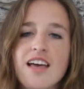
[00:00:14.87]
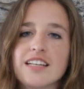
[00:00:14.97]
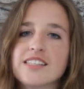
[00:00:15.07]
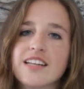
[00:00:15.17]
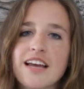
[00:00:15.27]

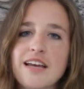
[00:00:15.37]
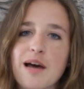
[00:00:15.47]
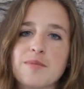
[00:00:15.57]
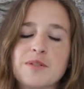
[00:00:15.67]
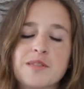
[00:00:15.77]
and today
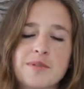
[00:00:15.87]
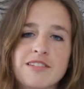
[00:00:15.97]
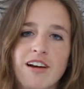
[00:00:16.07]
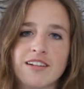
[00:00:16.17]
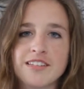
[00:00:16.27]
I'm going to be
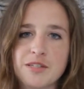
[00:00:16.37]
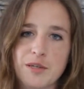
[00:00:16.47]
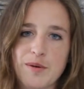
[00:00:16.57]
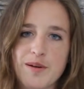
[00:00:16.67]
talking to you